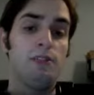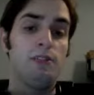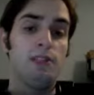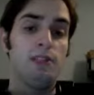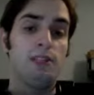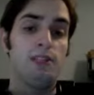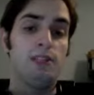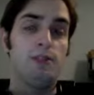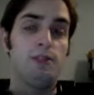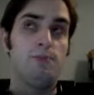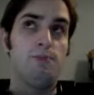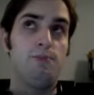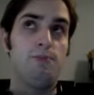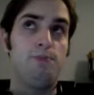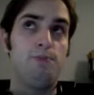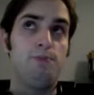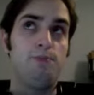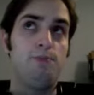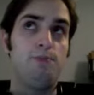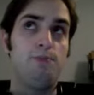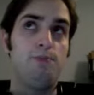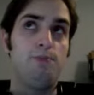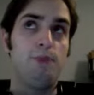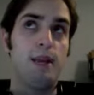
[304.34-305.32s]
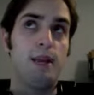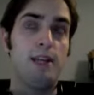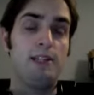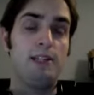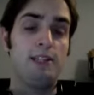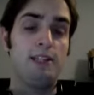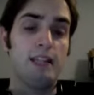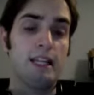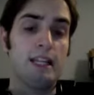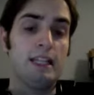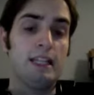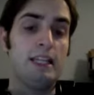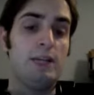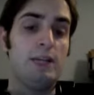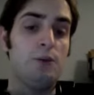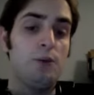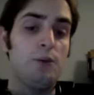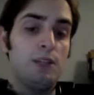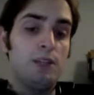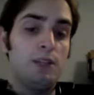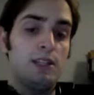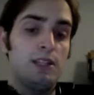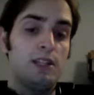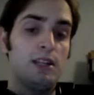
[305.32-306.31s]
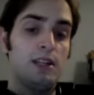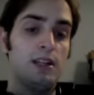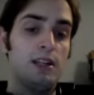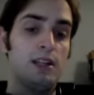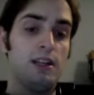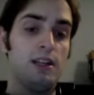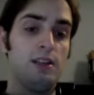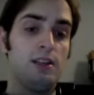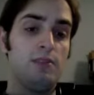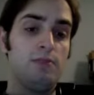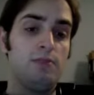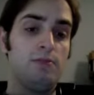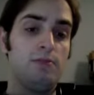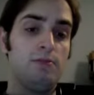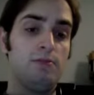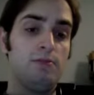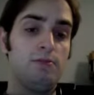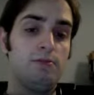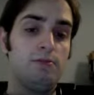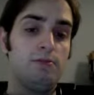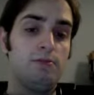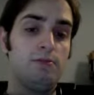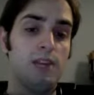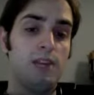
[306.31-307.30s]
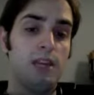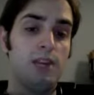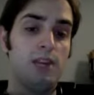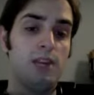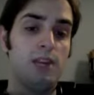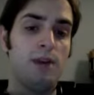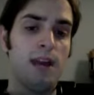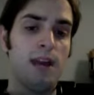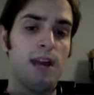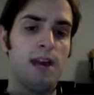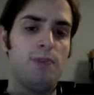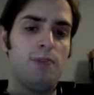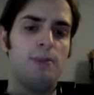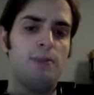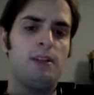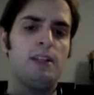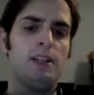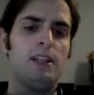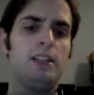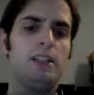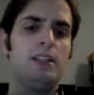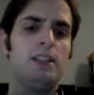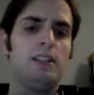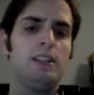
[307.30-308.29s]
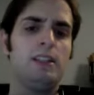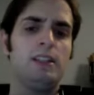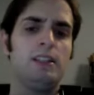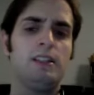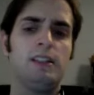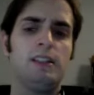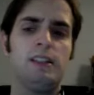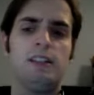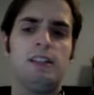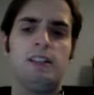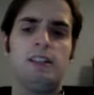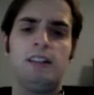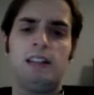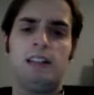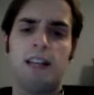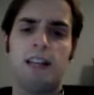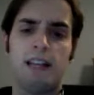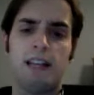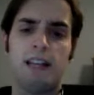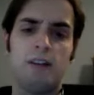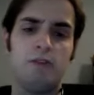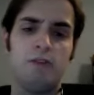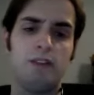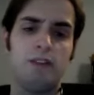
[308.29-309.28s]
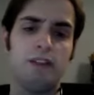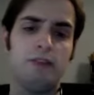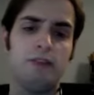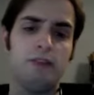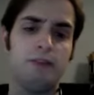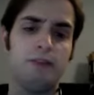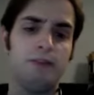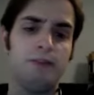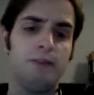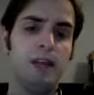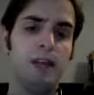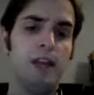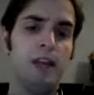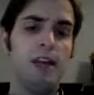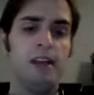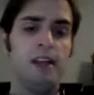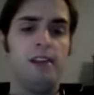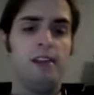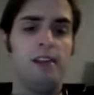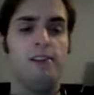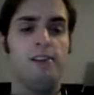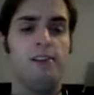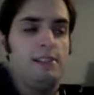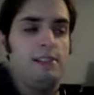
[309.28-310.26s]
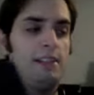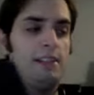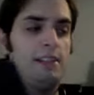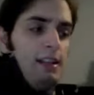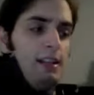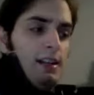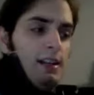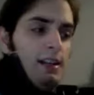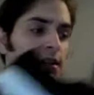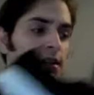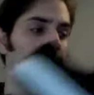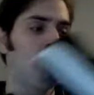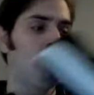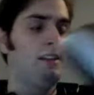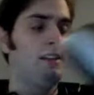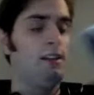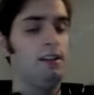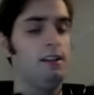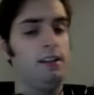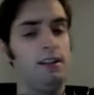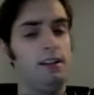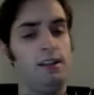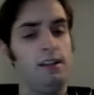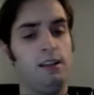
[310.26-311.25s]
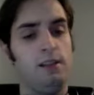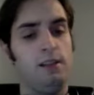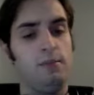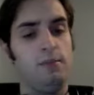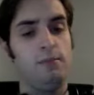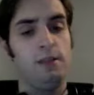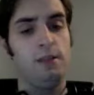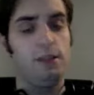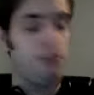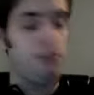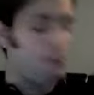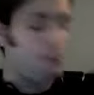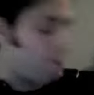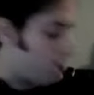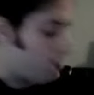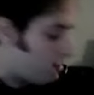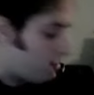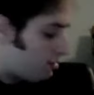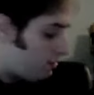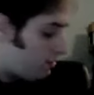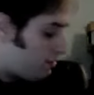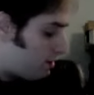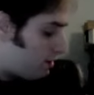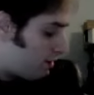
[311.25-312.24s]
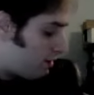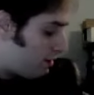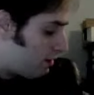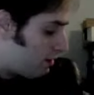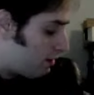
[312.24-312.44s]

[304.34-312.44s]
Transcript: is basically what's going to keep happening until I get rid of them. They're just going to be thrown